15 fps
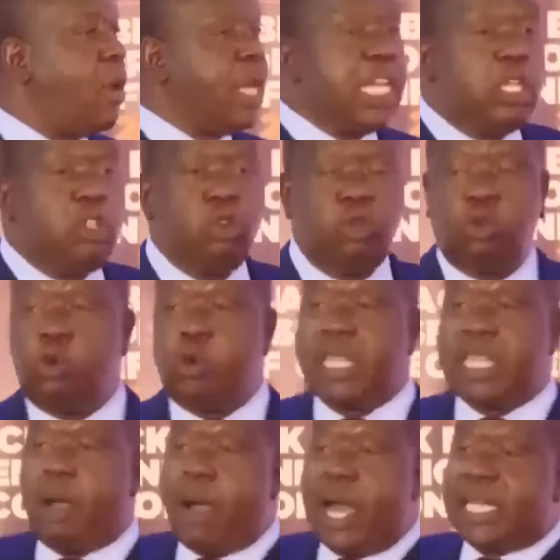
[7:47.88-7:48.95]
What did you do
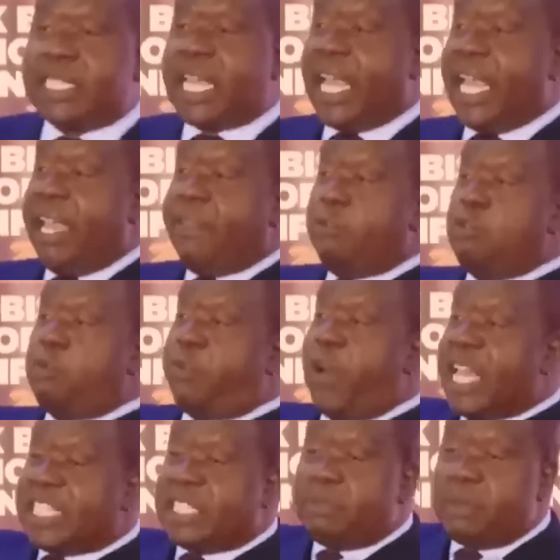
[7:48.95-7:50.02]
with the ones I gave you
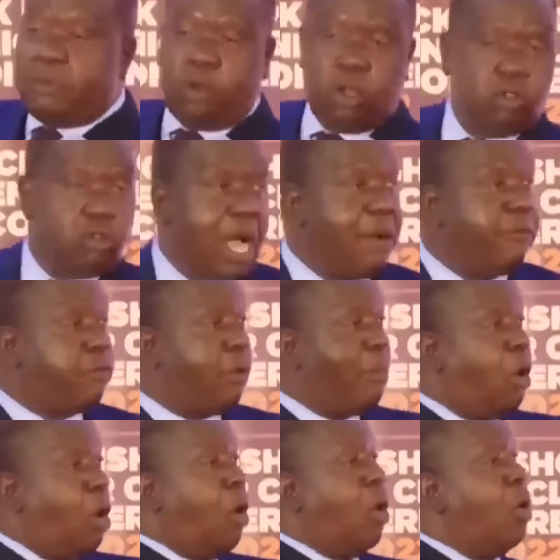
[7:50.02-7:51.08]
first before you come
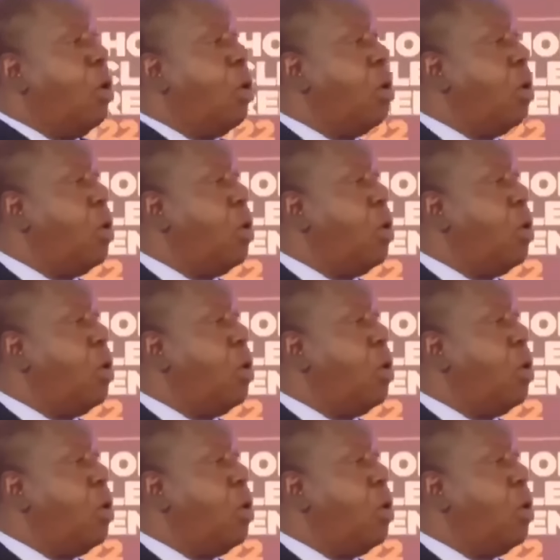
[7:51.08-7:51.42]
for more?